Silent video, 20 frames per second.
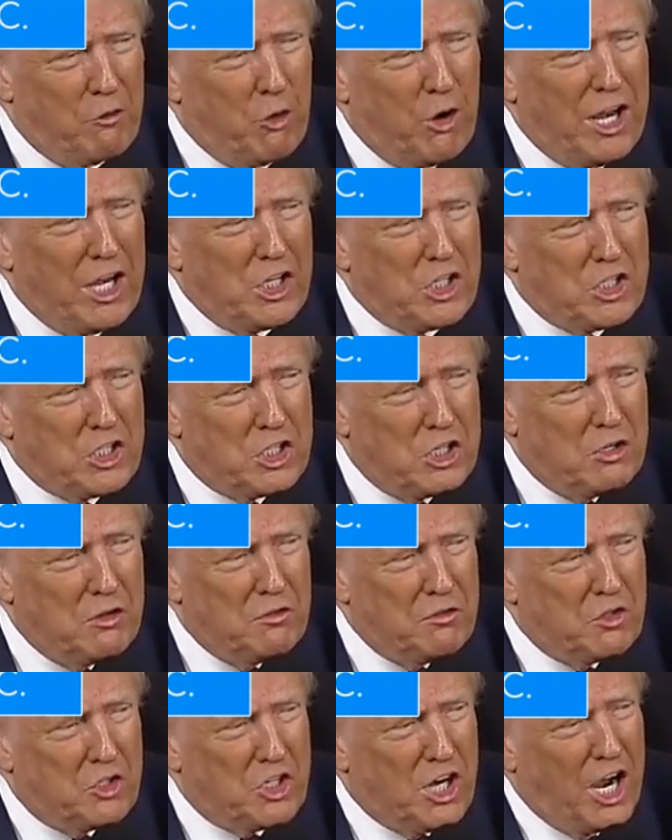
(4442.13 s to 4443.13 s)
rates
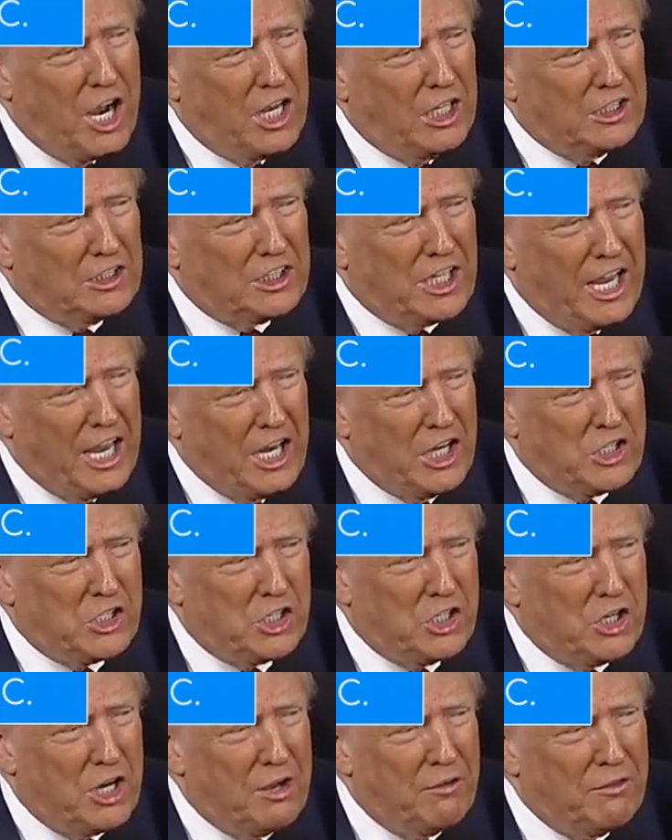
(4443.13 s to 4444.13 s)
of child
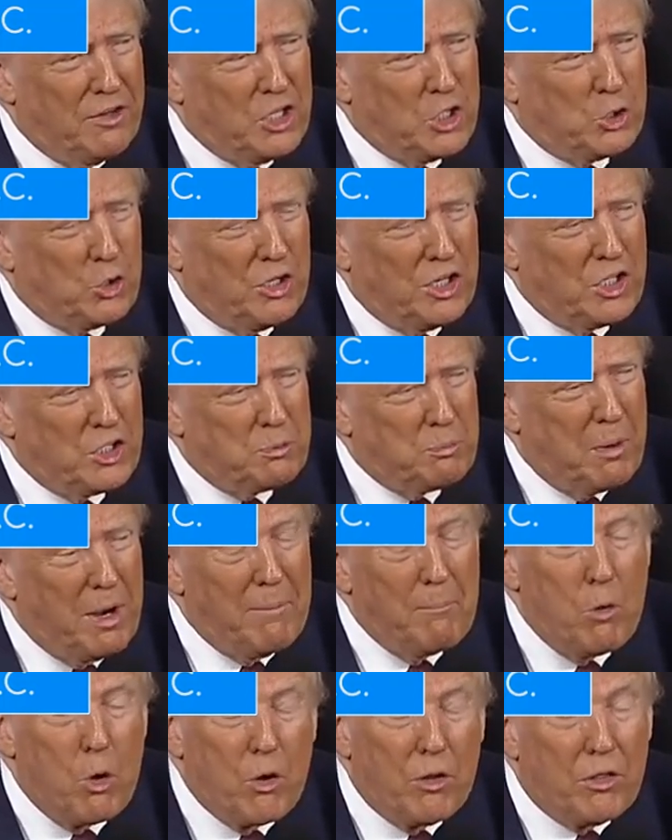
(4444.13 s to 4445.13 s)
cancer have increased by
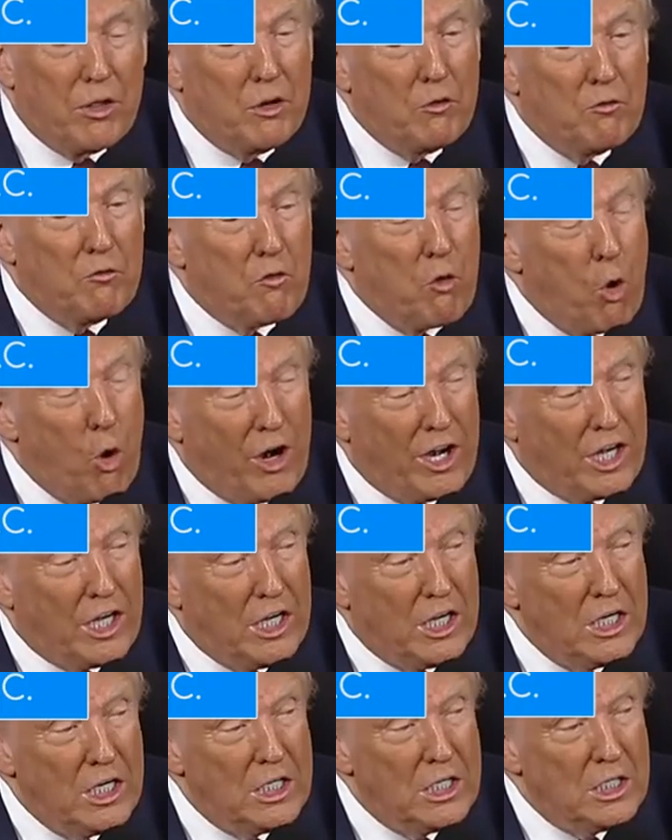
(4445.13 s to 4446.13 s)
more than 40%.